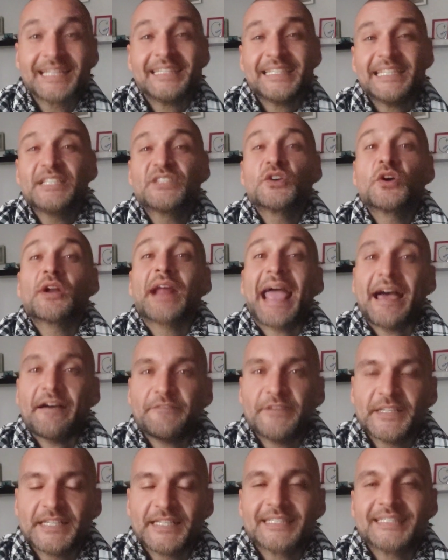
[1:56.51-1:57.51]
These are
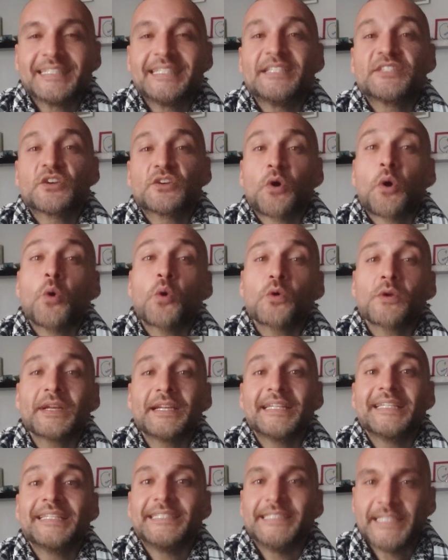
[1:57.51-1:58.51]
evident, these are
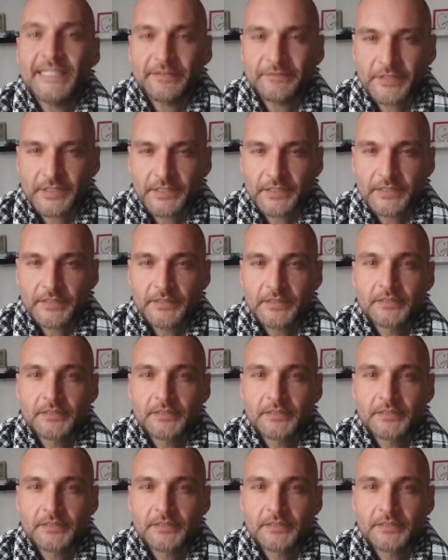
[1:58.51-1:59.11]
already given.